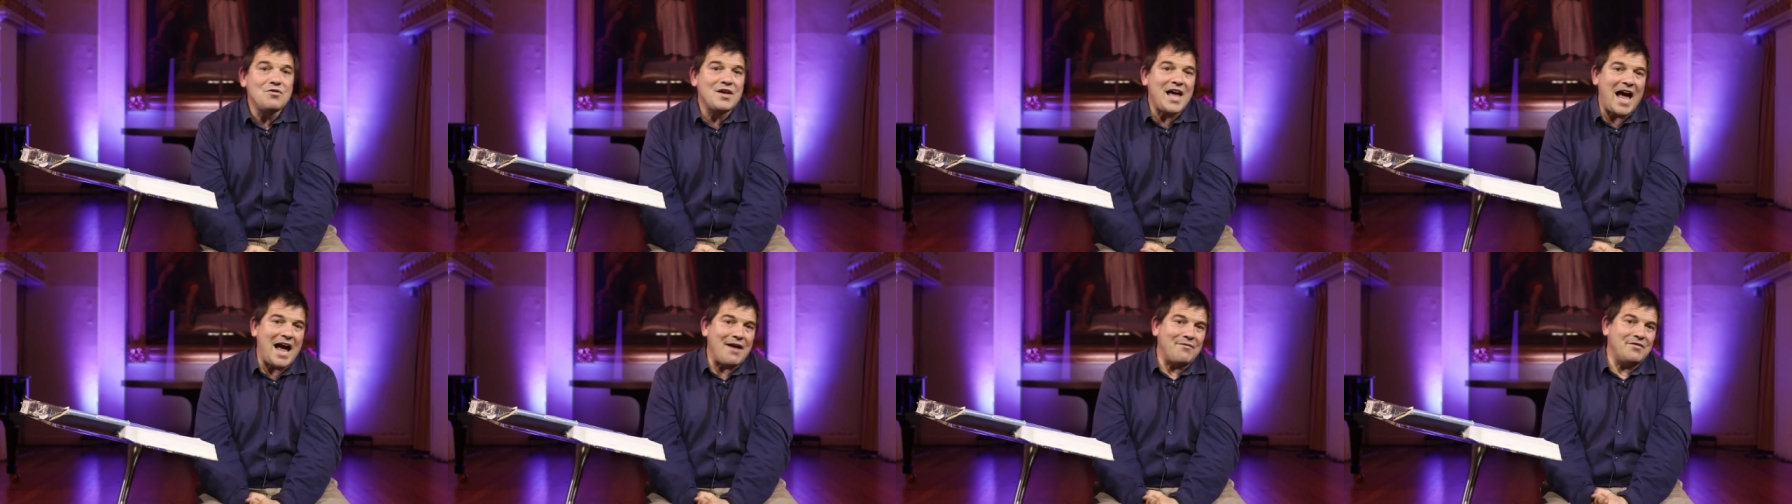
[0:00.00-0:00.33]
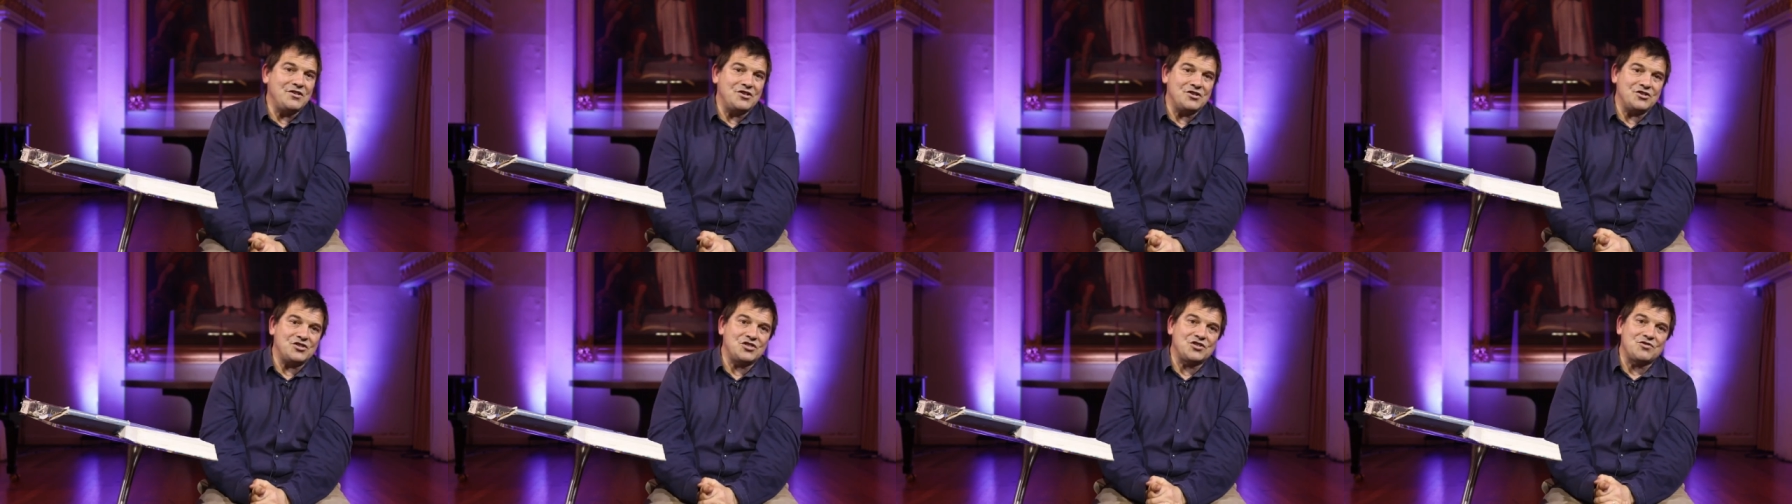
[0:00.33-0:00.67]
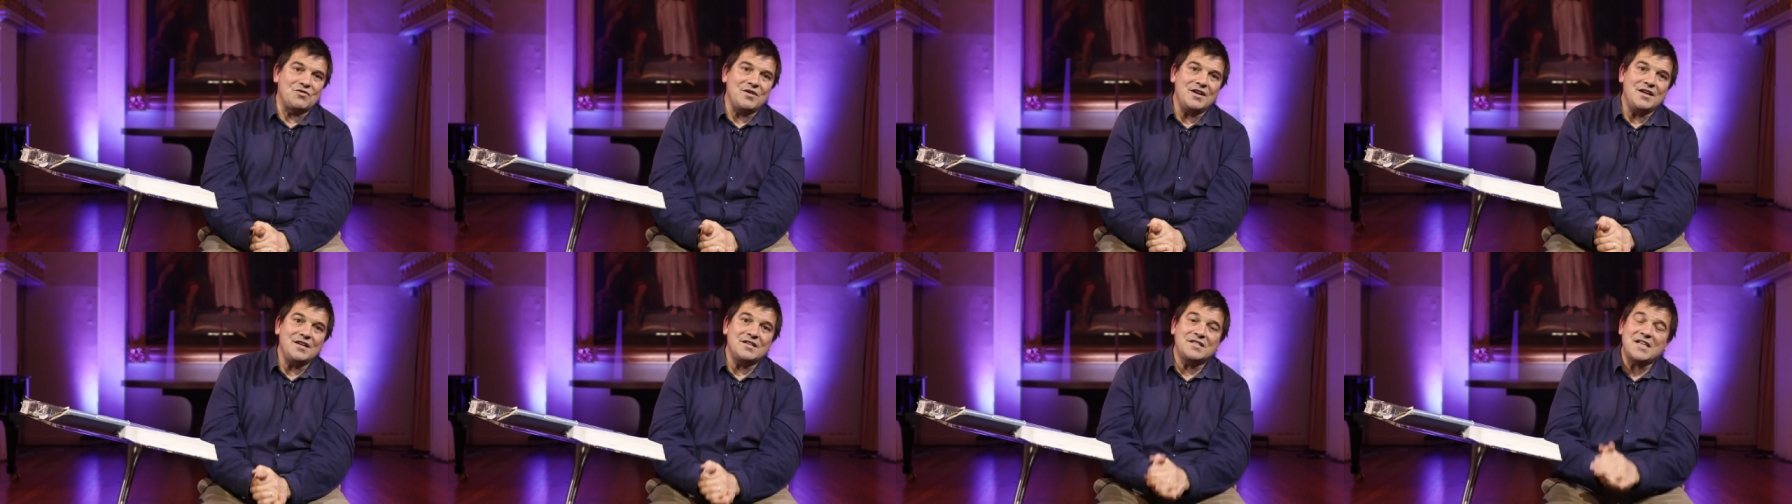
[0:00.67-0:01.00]
Cavendish
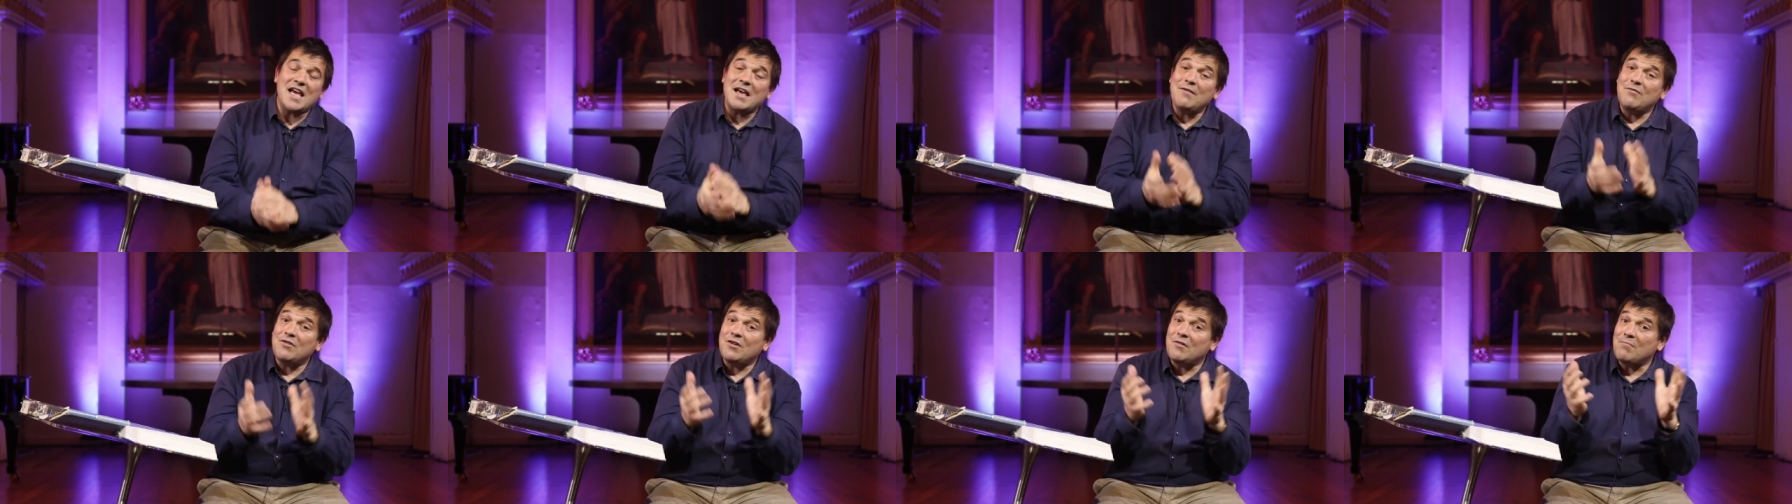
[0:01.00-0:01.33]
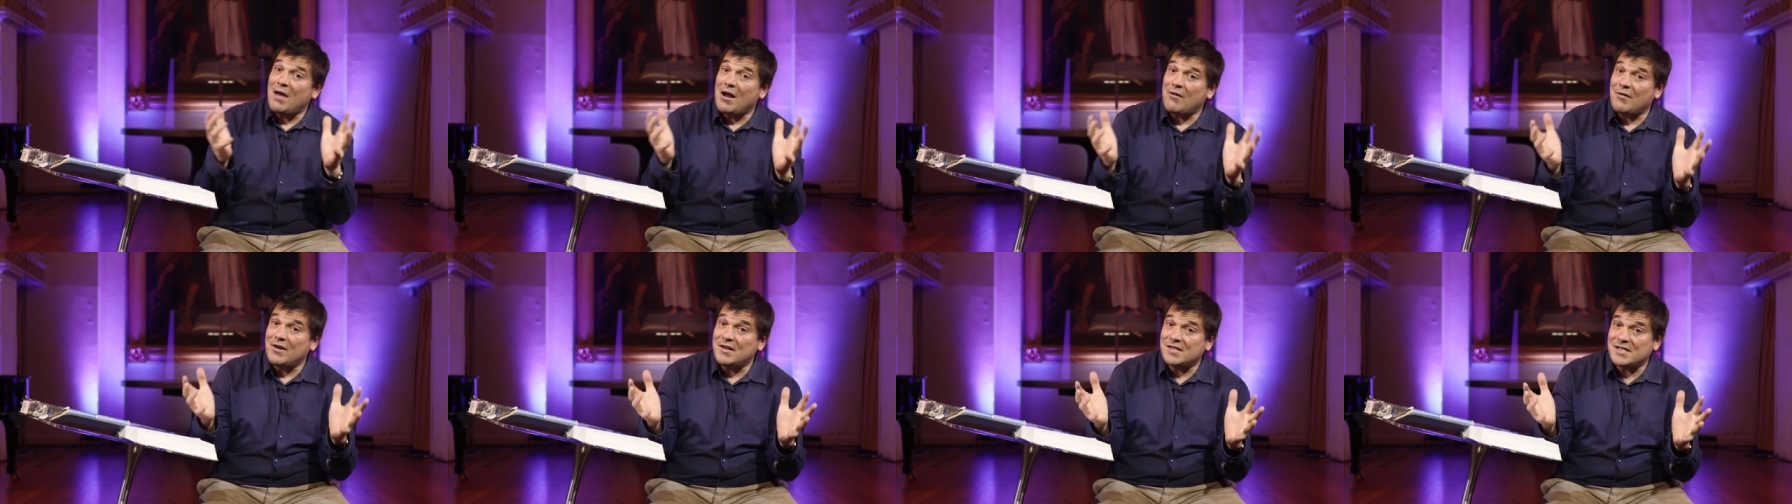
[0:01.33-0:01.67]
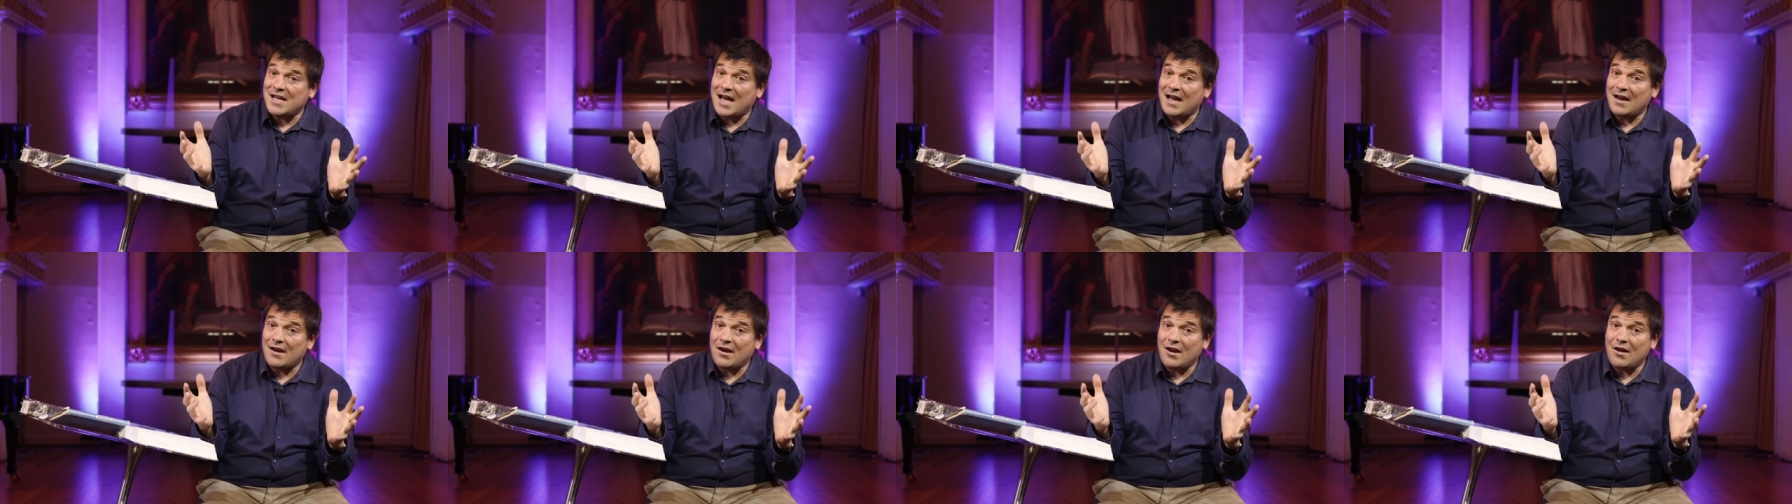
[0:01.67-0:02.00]
Street, David and Mary
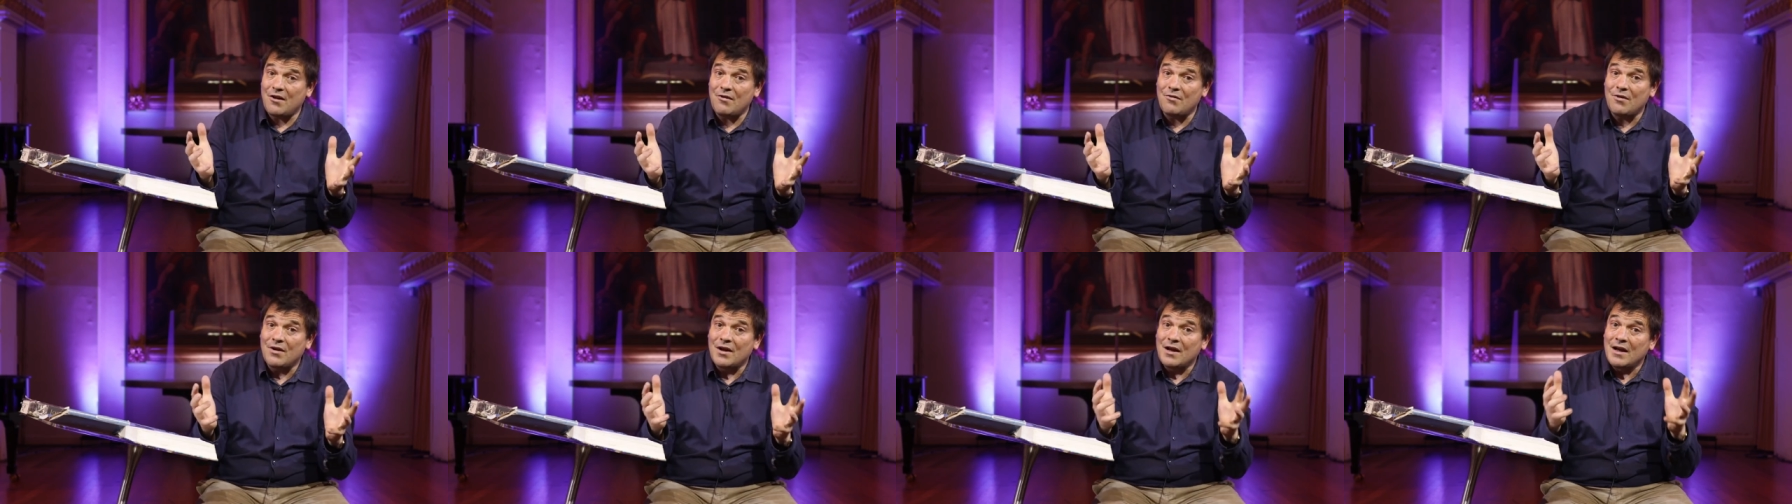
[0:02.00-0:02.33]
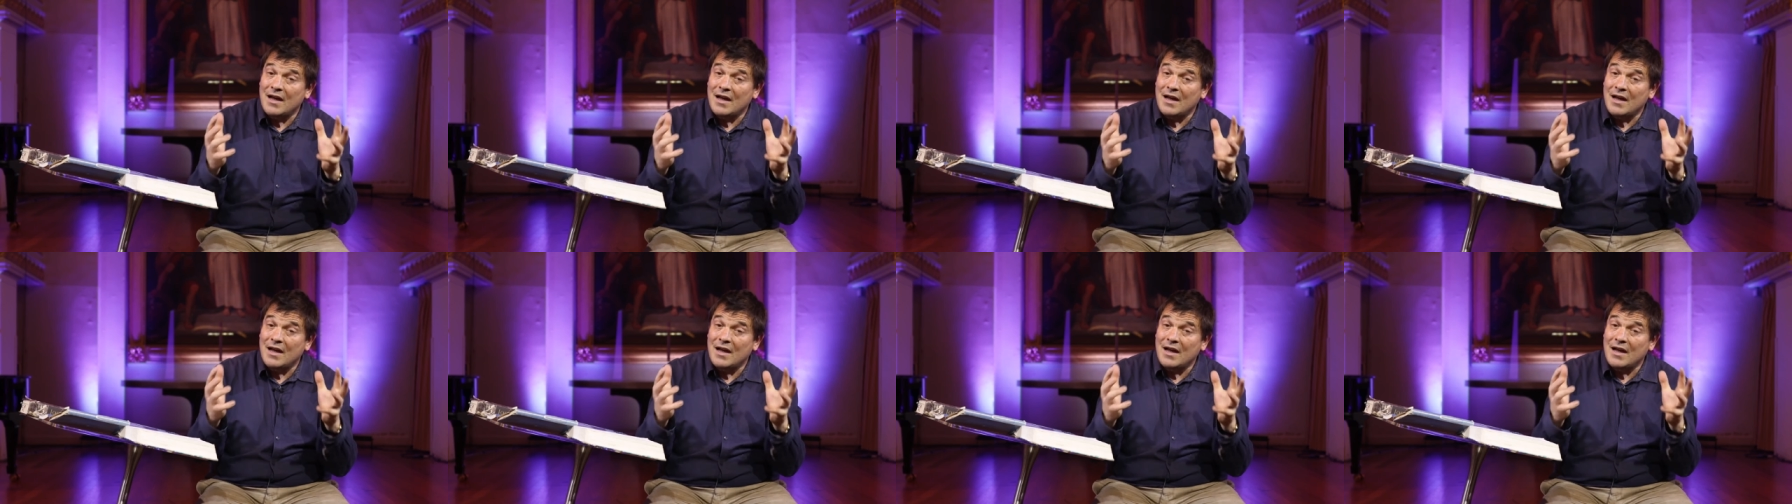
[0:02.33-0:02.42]
Tatlow,